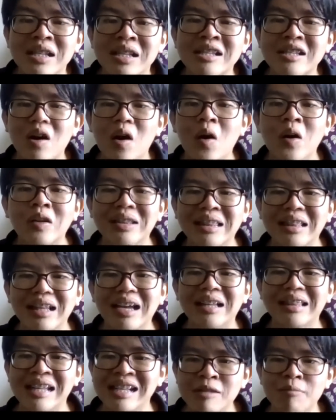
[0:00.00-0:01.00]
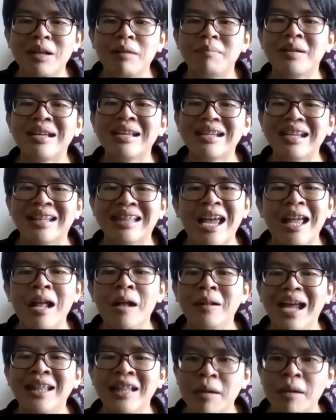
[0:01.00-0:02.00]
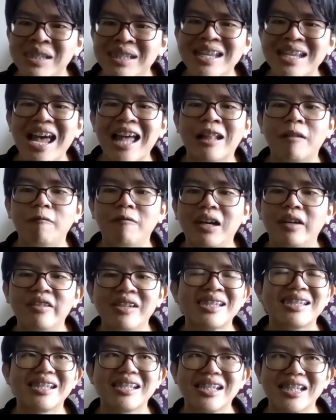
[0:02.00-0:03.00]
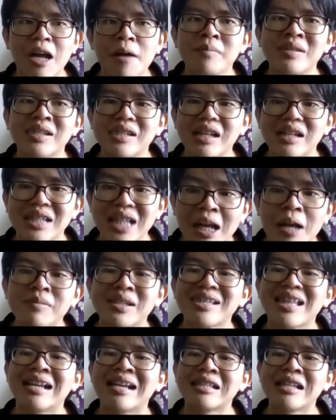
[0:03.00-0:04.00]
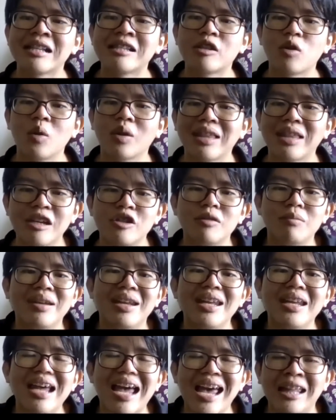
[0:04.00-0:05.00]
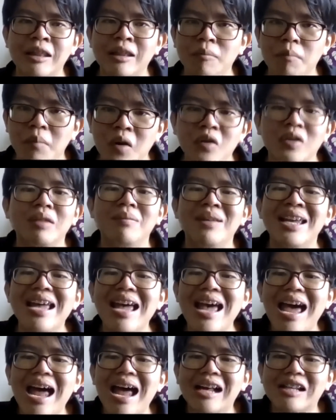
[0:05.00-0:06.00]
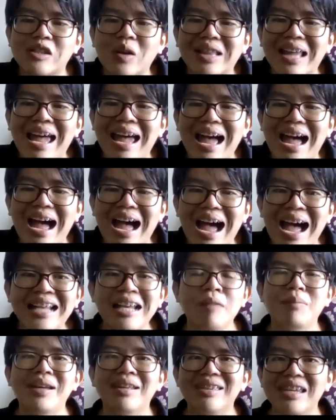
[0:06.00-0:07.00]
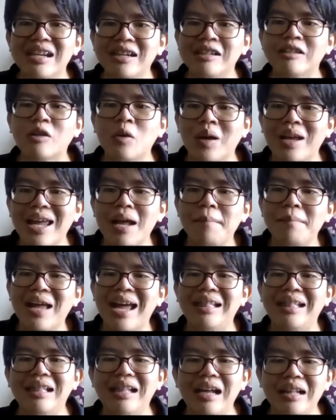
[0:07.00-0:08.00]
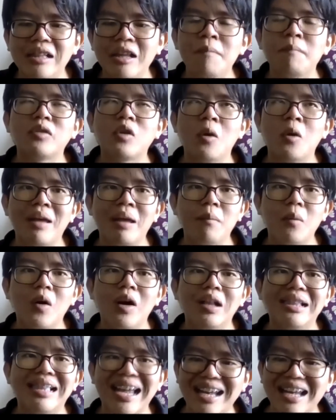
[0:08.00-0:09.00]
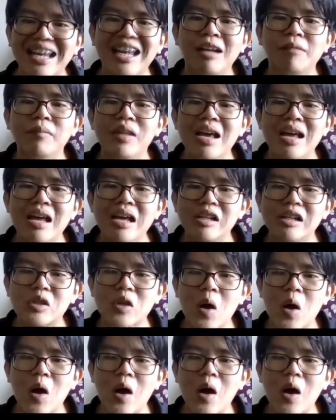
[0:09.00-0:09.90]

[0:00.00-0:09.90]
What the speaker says: And last but not least, I want to give thanks to God, for He's the one who uses all these people in NMC and various